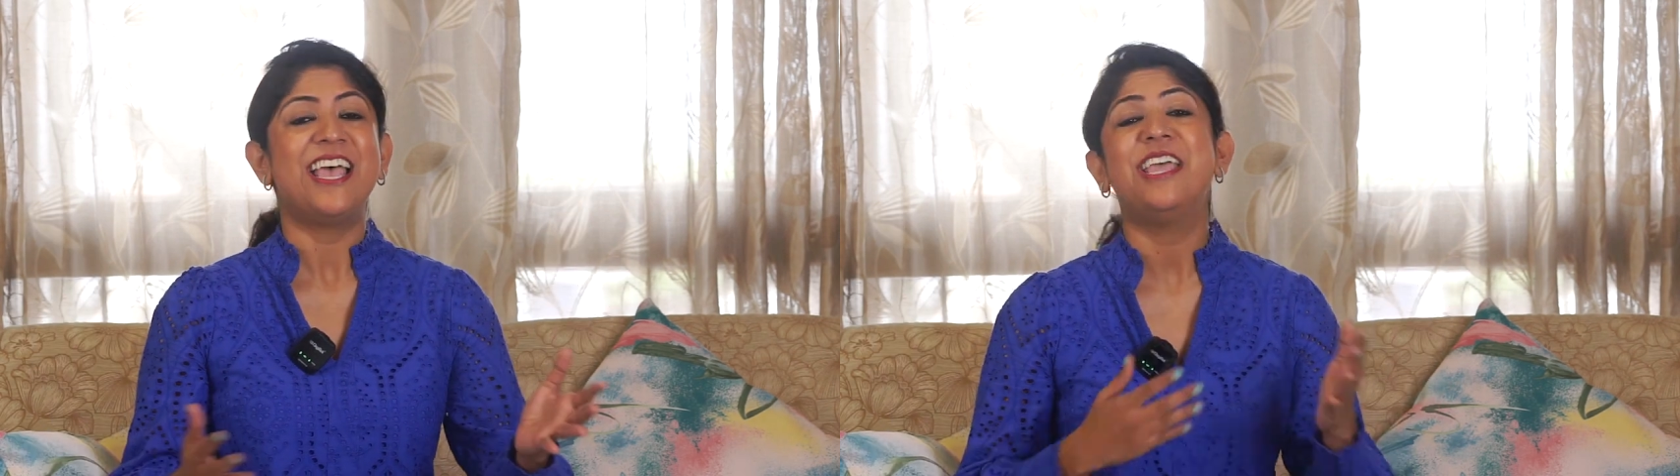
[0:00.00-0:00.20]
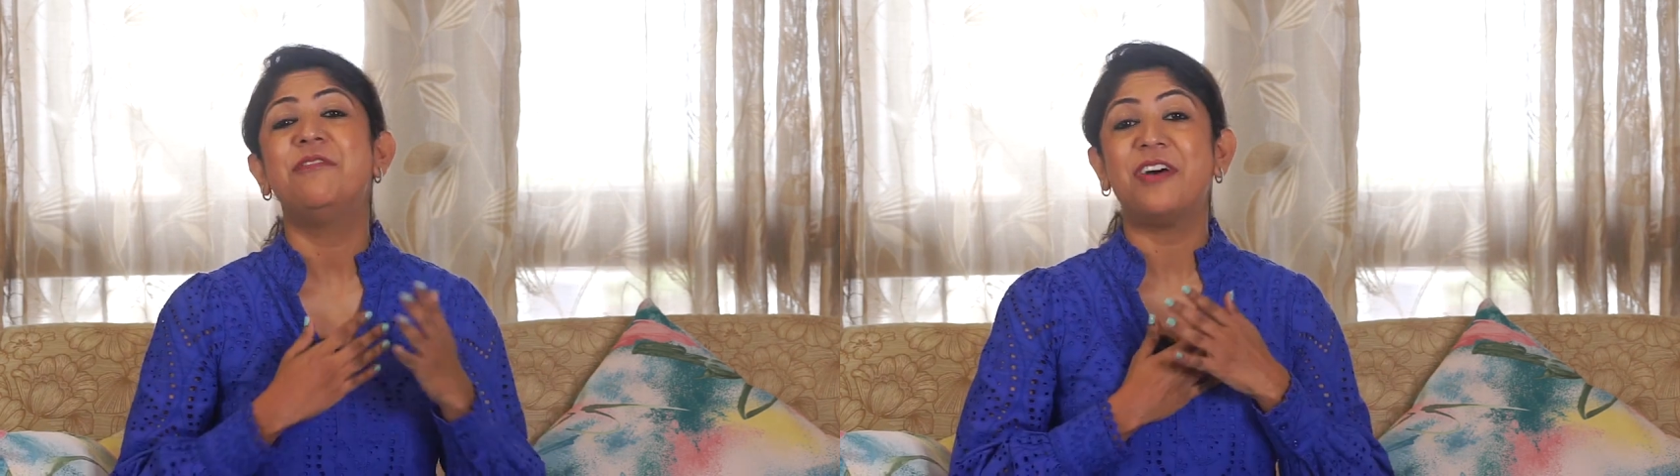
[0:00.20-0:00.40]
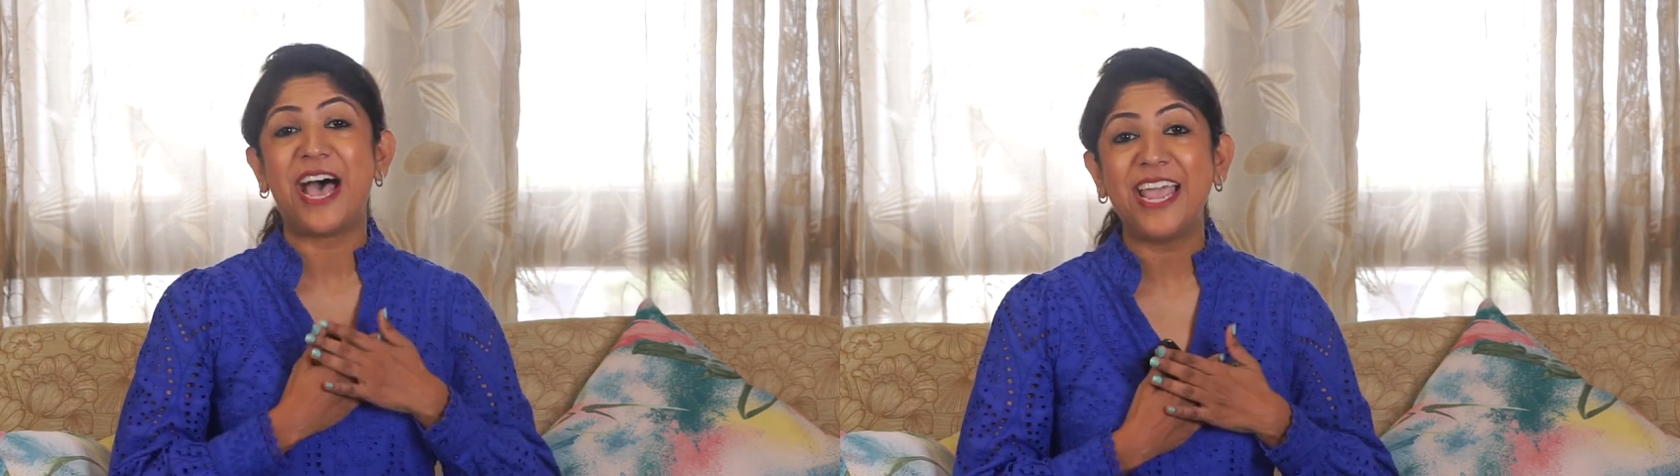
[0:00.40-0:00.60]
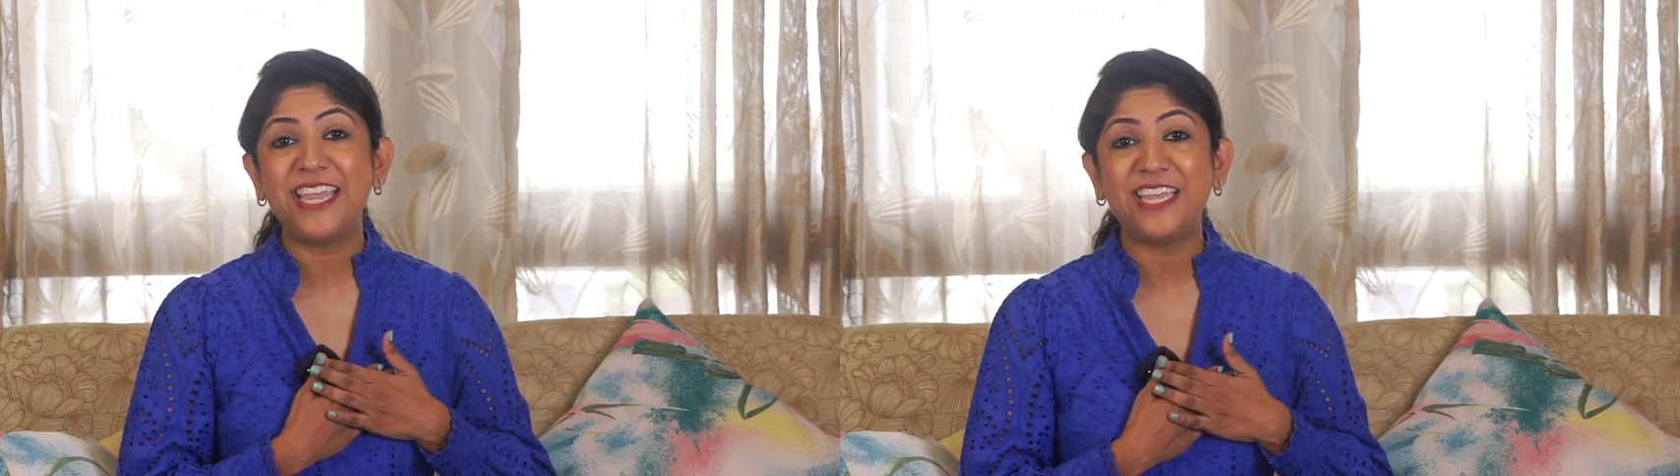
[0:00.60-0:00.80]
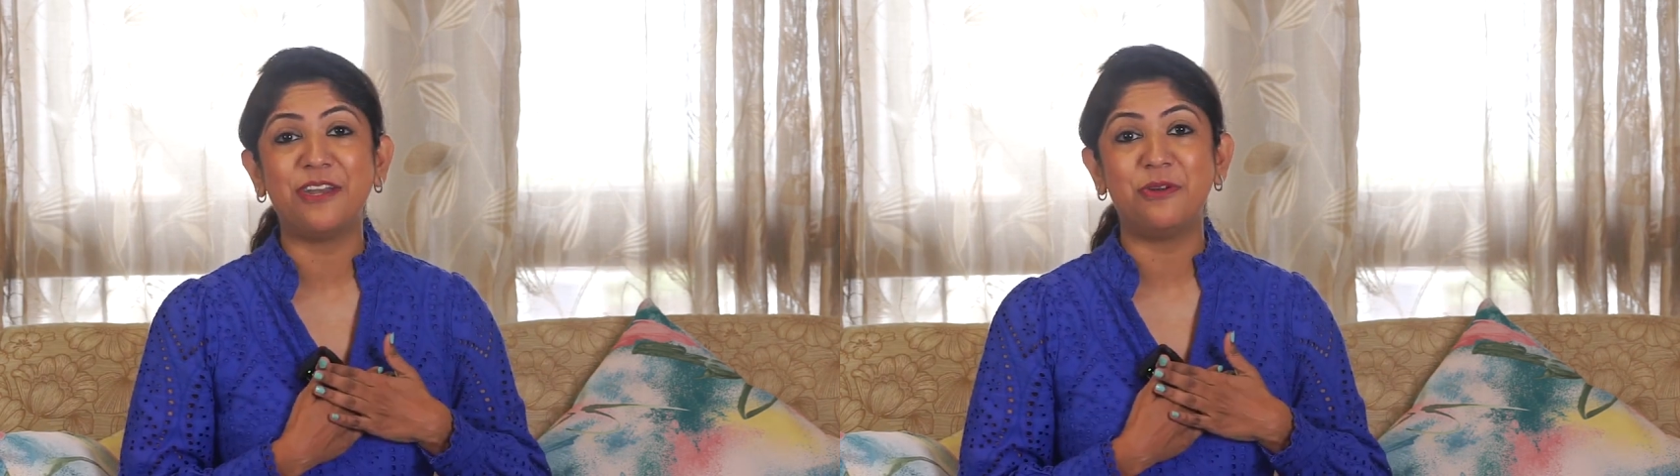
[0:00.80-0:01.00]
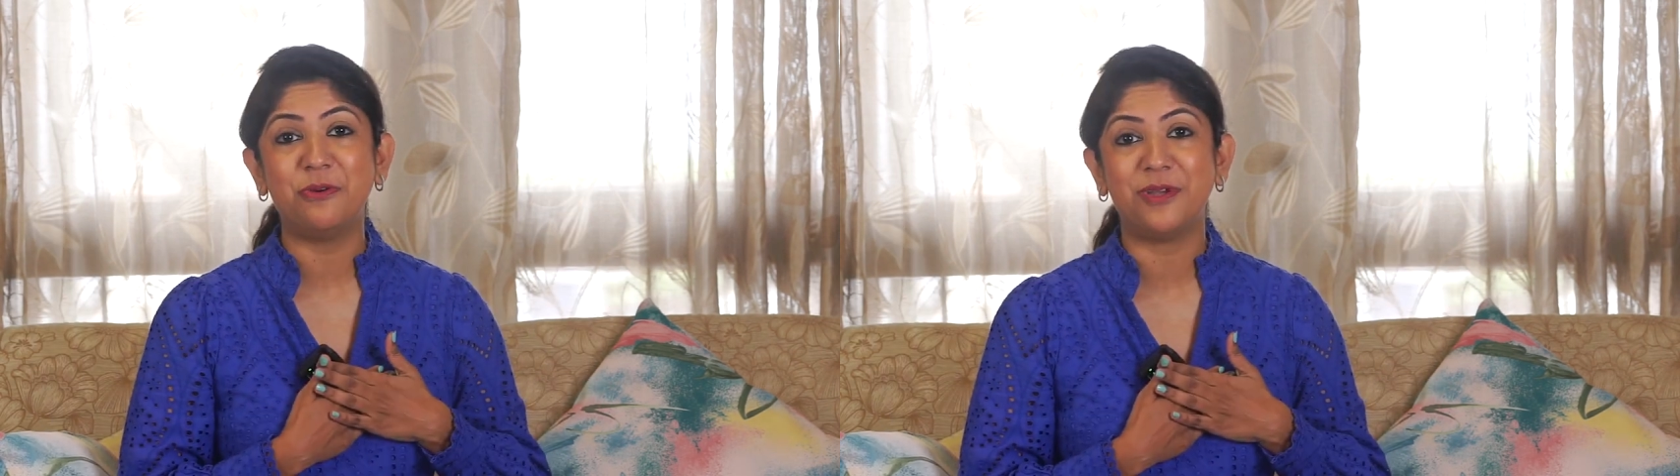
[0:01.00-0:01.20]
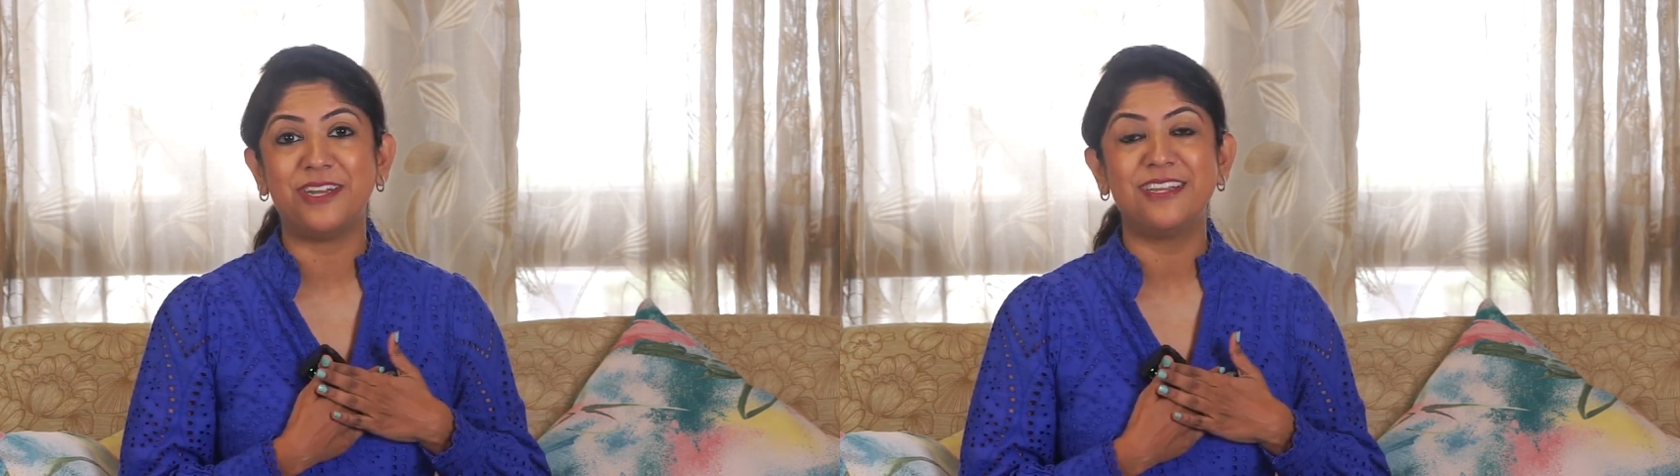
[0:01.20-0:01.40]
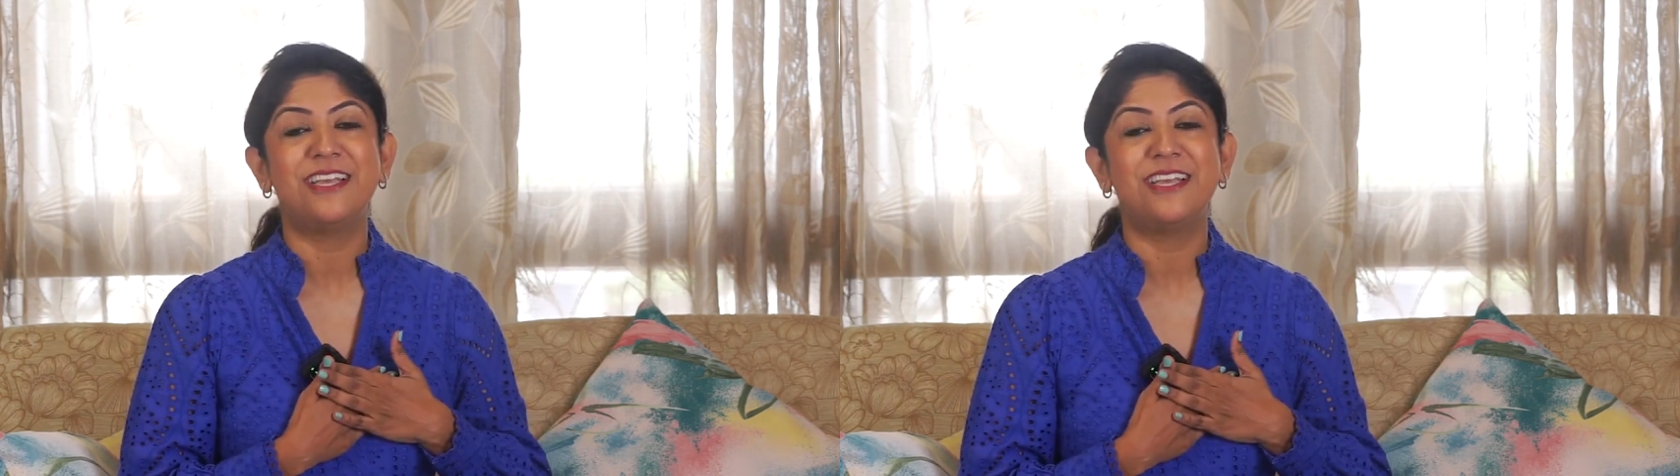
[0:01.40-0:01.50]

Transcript: If I can do it,